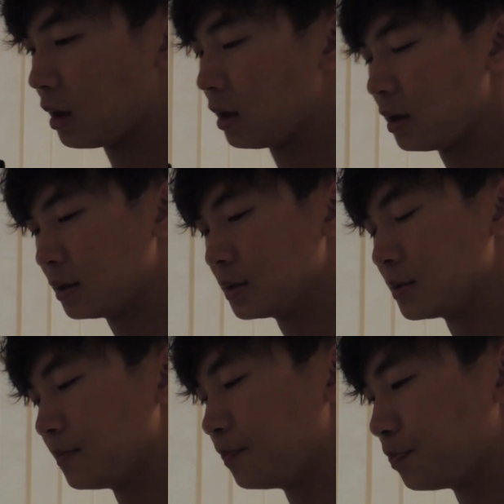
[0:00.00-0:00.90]
And
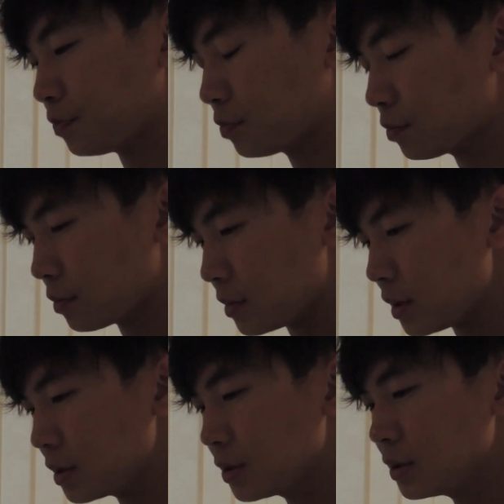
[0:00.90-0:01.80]

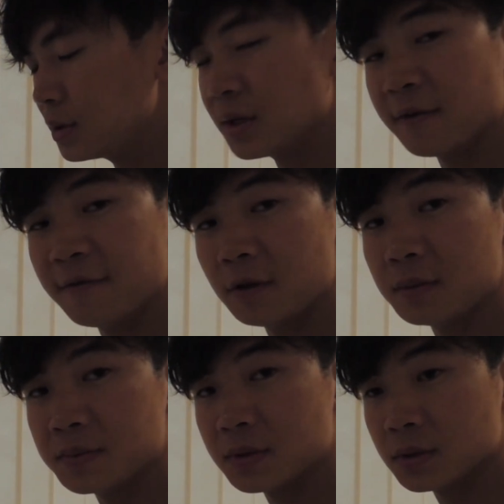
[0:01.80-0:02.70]
so you take a
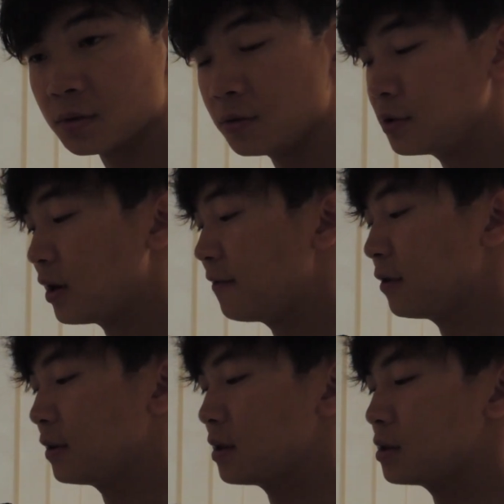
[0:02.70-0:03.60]
Phillips
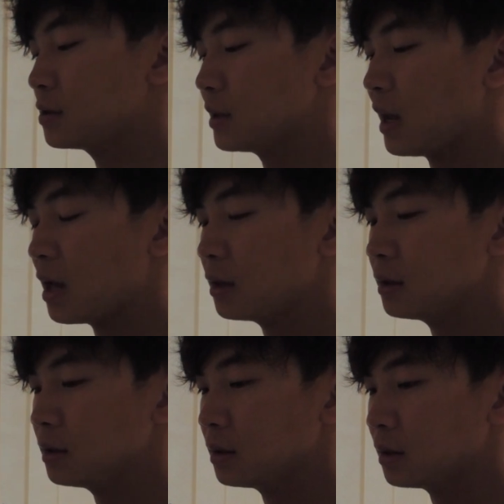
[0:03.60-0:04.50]
screwdriver, and then there's an
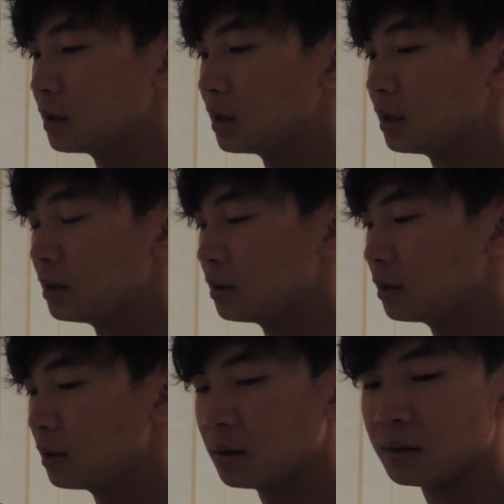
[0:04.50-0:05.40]
Allen key
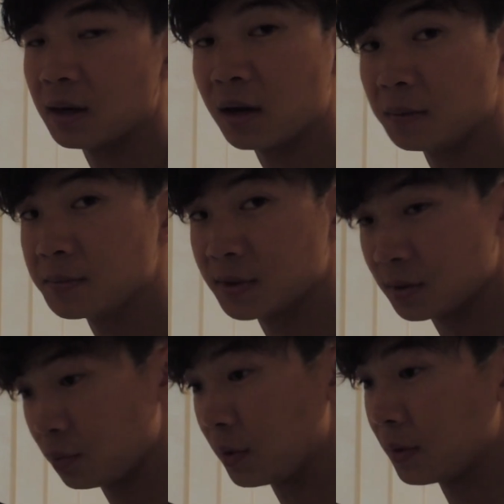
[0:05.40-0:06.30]
that
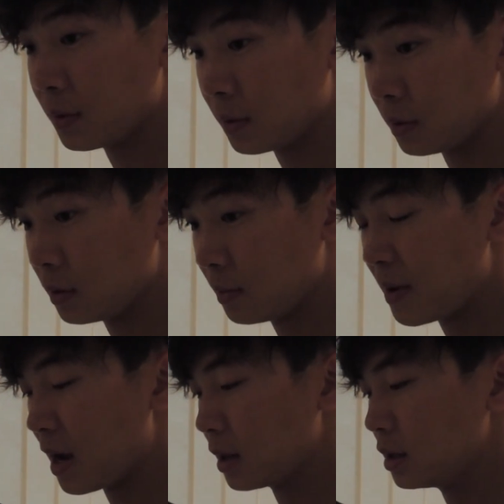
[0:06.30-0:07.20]
comes with the
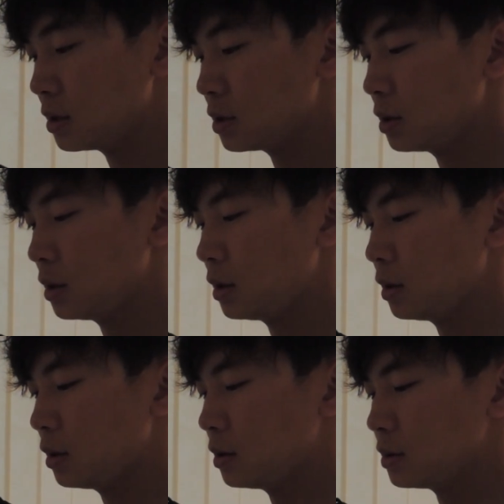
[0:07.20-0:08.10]
package.
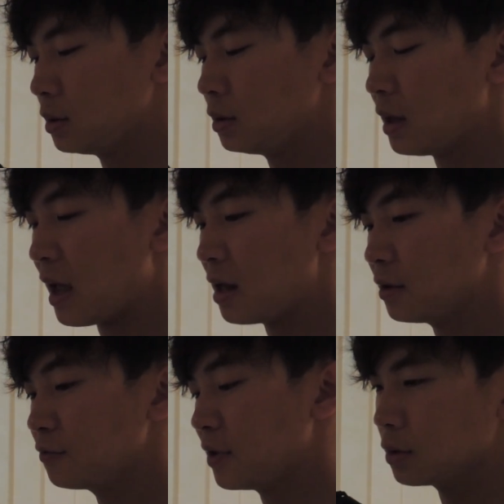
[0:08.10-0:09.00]
There's a little
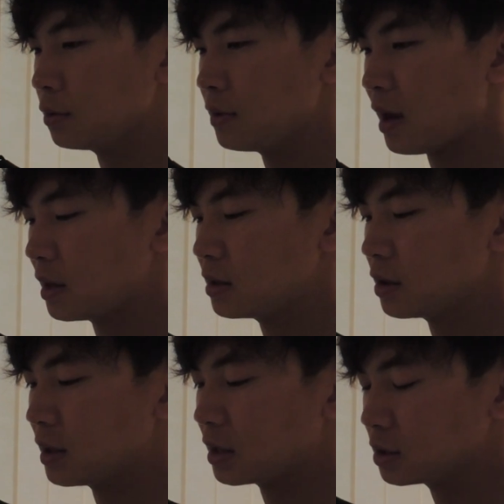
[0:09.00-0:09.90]
Allen screw, so then
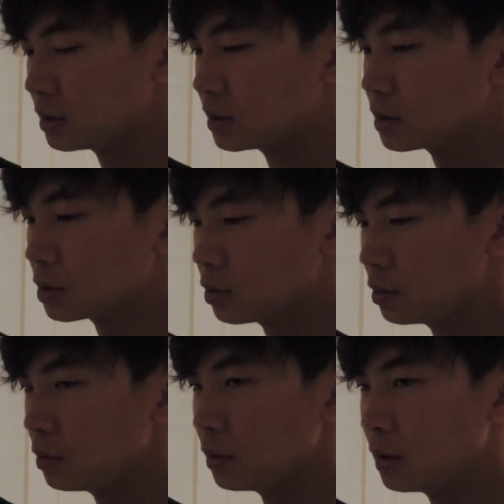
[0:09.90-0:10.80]
you can actually
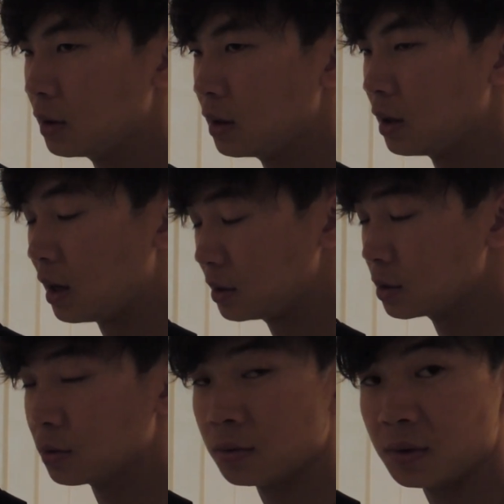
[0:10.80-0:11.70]

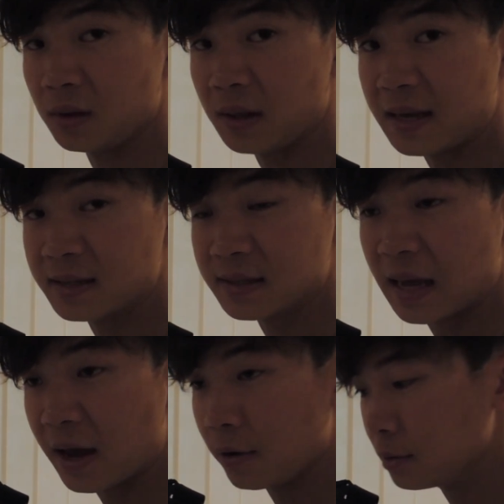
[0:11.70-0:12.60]
unscrew the
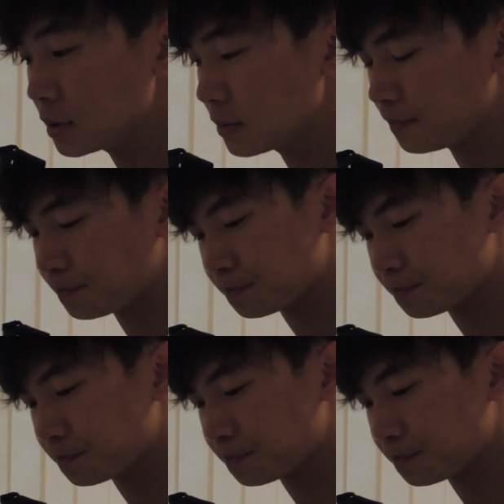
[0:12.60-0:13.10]
lens out.